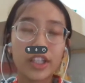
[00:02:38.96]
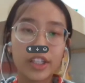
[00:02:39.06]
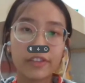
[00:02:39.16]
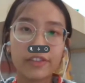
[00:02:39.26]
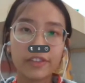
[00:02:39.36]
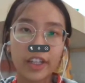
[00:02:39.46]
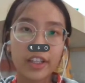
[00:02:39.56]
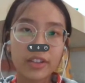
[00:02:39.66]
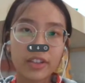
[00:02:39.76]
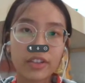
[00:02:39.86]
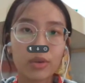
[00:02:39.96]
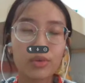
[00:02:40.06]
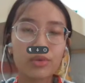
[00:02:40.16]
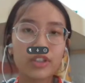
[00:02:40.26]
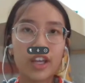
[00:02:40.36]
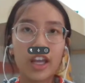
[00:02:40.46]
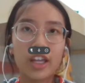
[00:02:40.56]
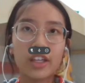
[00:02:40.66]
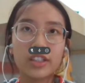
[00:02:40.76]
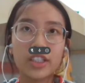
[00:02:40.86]
the financials
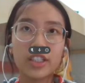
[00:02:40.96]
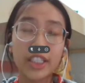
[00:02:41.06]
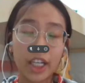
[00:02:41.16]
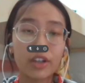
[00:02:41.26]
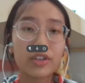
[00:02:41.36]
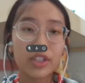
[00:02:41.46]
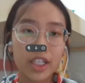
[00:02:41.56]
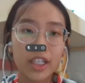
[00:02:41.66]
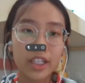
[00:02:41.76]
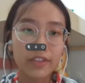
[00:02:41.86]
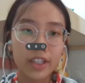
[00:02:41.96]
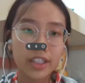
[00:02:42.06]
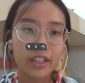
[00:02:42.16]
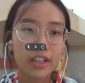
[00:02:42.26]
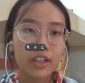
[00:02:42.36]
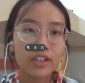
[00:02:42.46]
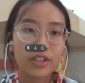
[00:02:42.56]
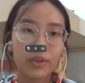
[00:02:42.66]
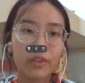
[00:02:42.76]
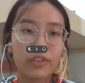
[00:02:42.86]
and the technology event.
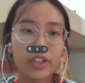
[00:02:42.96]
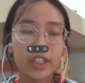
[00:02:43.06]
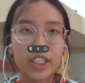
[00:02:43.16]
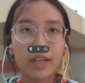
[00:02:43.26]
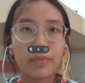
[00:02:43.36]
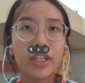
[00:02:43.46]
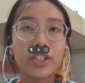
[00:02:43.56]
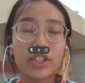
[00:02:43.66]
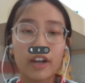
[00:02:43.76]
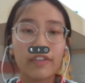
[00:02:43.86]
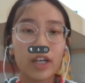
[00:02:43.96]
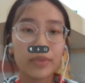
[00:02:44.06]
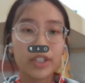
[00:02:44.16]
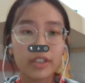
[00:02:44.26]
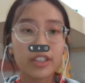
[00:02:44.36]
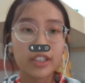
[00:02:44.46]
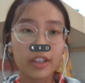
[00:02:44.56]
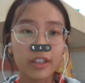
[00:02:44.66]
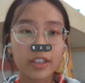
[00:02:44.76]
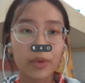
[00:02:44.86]
So there are many job
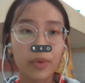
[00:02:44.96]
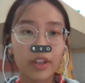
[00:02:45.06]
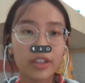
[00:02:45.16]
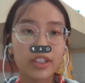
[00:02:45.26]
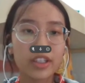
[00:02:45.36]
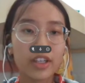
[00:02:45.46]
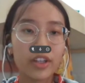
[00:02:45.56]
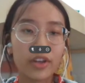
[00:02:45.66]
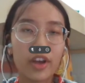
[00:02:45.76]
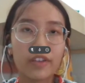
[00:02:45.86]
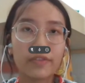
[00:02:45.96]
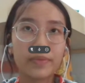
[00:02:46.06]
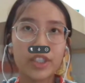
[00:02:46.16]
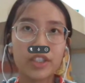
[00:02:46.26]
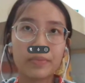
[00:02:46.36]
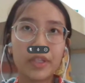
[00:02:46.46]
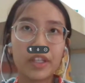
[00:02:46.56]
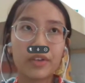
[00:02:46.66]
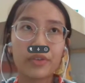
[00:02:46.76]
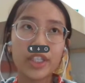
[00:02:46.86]
opportunities when you have to
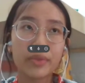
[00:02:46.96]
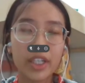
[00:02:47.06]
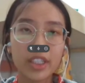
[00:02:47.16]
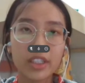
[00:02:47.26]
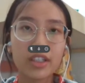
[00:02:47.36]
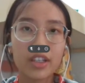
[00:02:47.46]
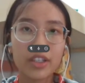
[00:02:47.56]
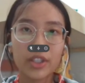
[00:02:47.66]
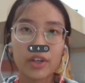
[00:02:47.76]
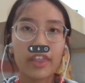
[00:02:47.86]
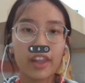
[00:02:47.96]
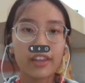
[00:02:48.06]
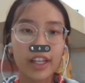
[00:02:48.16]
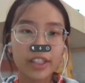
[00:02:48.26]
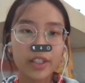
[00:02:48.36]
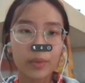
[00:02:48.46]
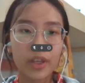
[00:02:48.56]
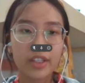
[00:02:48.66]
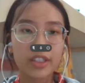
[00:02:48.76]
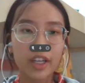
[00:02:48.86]
be graduated. So I think that
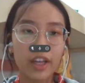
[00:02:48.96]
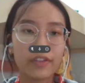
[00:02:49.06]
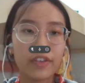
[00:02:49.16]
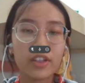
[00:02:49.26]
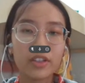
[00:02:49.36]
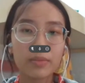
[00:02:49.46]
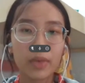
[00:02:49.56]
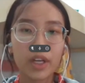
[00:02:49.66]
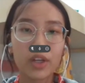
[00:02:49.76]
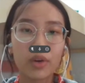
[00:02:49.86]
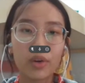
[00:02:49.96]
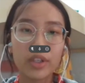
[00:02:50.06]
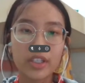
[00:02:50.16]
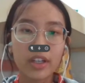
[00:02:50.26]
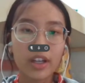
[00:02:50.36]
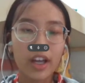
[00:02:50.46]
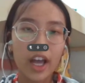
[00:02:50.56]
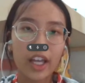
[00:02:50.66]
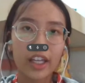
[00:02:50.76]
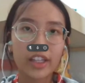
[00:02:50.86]
when I finish my college,
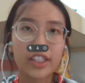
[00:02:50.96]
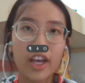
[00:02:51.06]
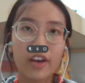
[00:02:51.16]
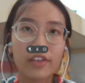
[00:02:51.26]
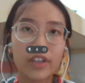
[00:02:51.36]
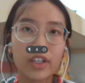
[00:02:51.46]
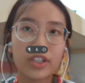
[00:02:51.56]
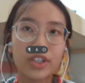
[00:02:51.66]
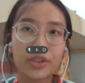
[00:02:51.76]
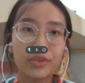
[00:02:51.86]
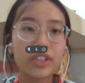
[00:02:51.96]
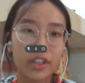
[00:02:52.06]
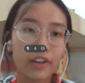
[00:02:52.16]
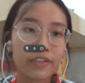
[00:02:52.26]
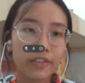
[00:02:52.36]
I can have a good job.